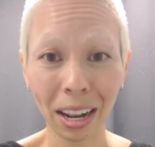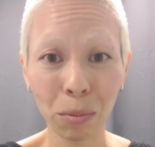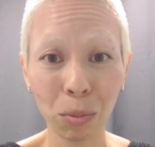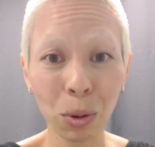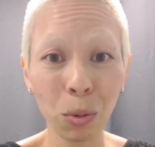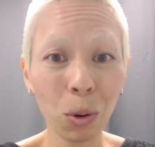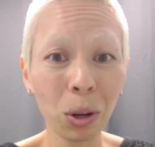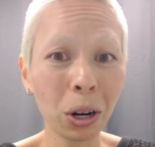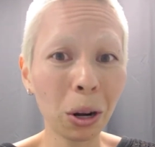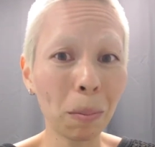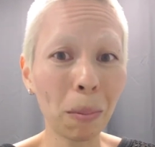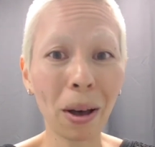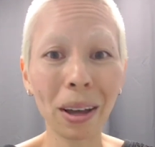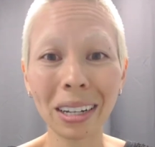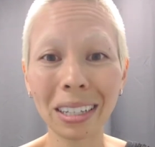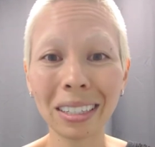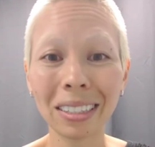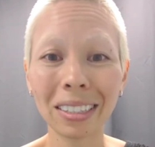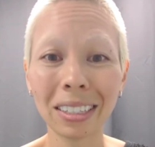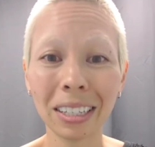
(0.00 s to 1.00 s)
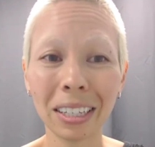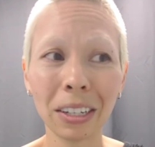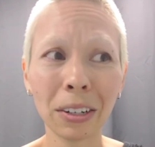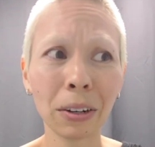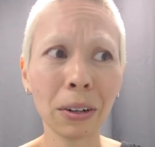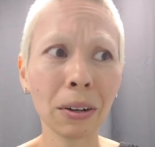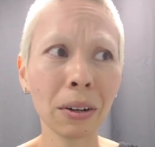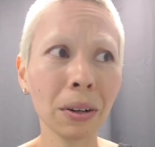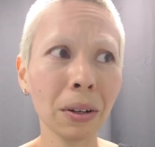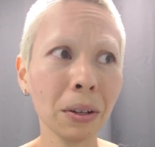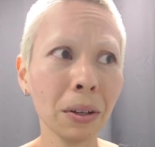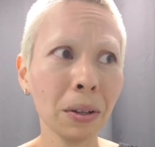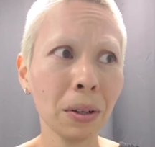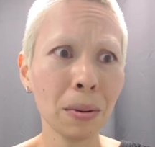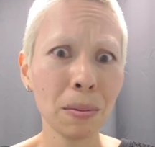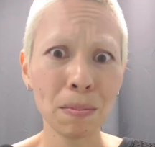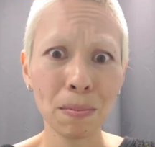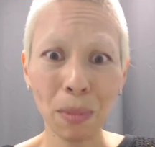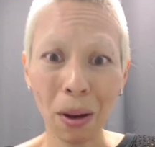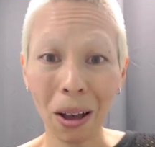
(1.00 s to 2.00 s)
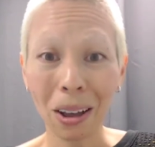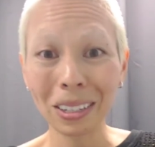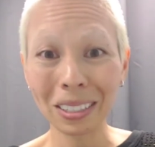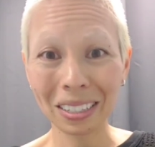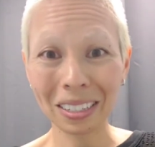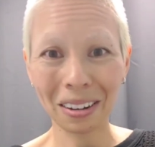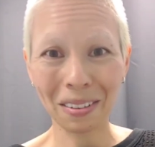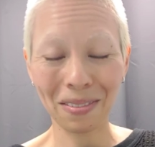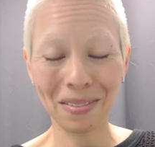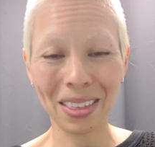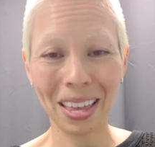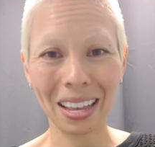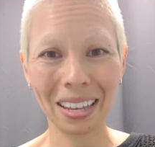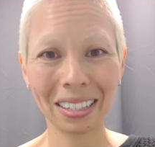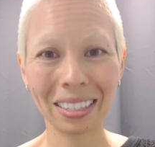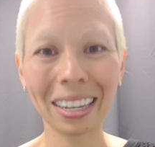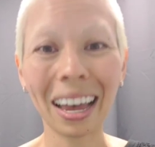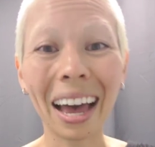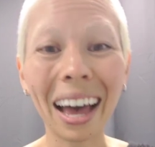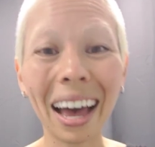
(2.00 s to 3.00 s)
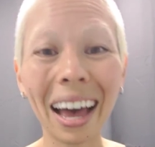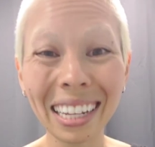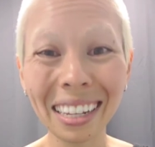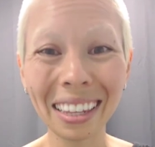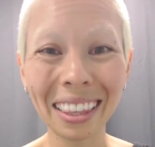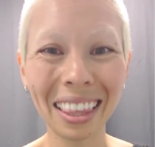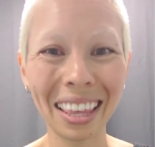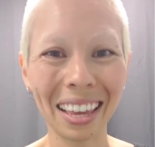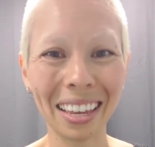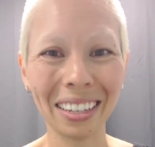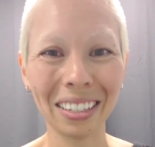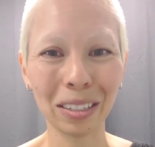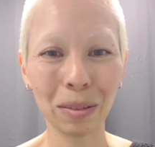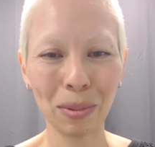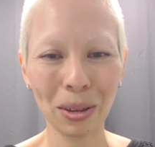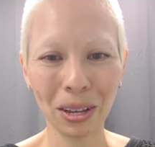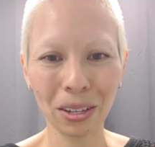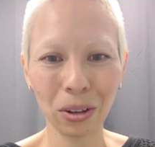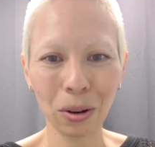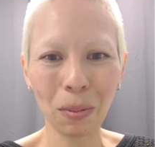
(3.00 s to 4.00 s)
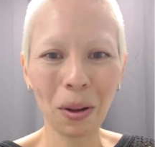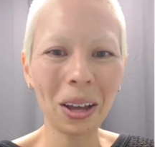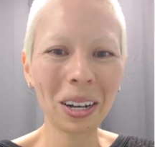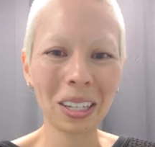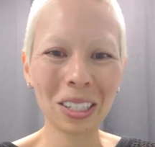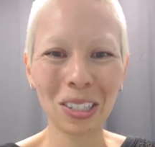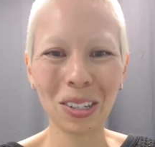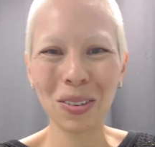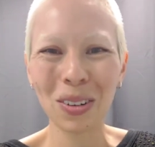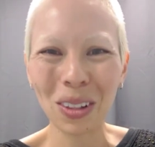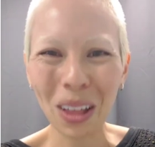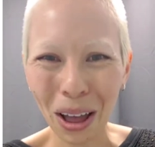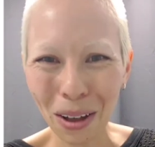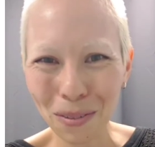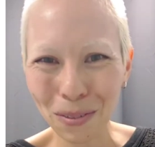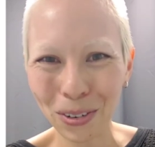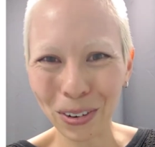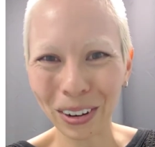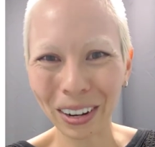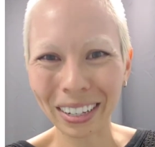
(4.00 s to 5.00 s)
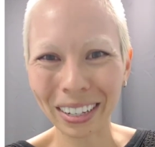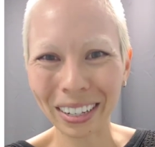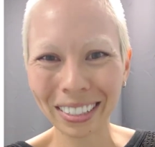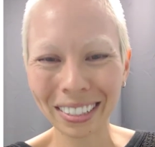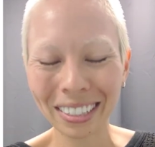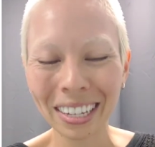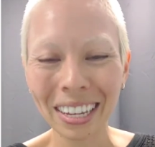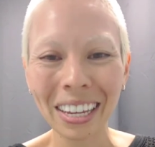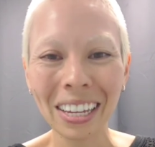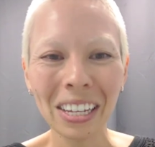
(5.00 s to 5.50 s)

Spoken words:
And we want our bodies to hear positive things, kind things, because our bodies do a lot for us.